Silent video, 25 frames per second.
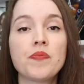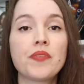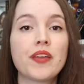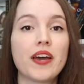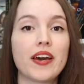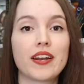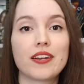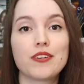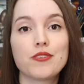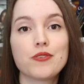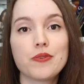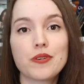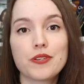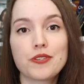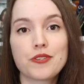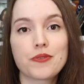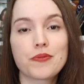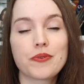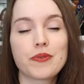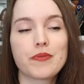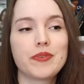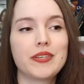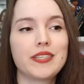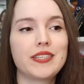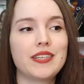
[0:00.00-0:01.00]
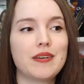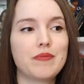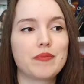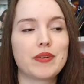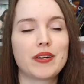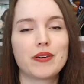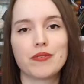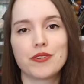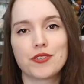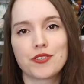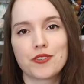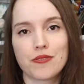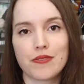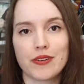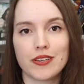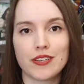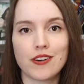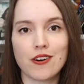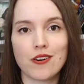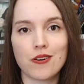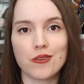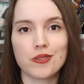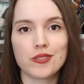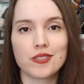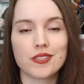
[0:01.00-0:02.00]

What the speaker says: and I do want to reread them, and I want to read the whole